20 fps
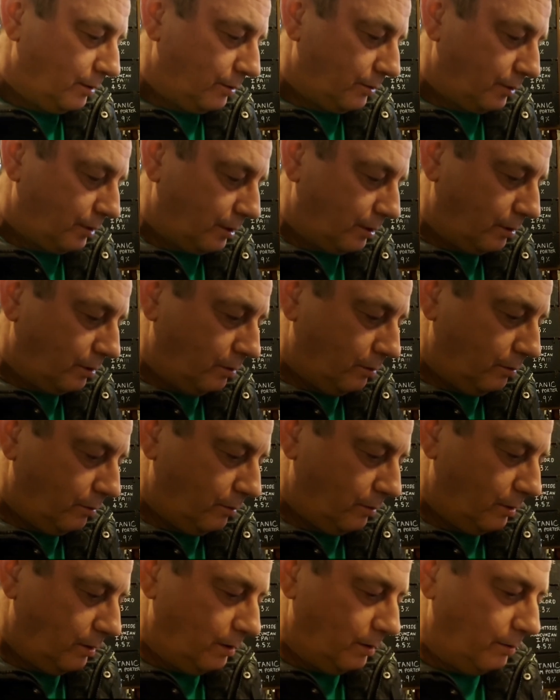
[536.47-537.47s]
So
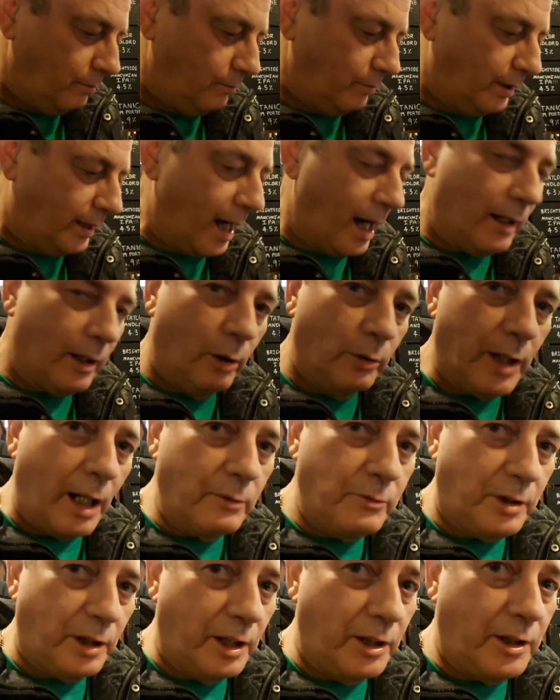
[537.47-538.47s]
you can't go down
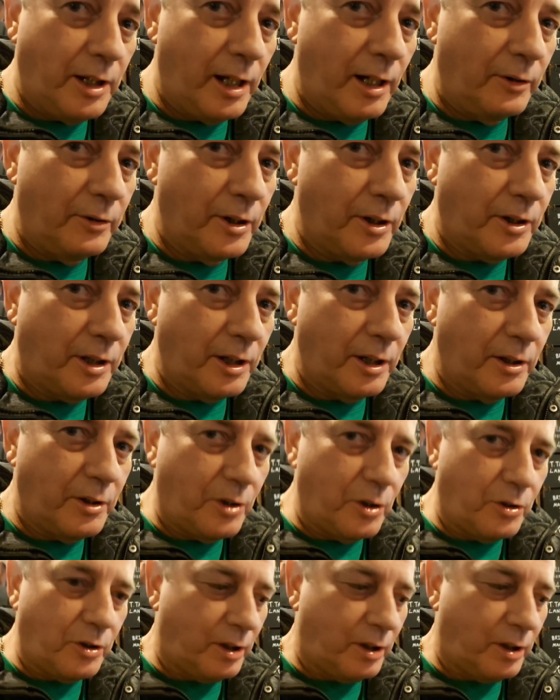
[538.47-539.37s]
to the G on this because it's just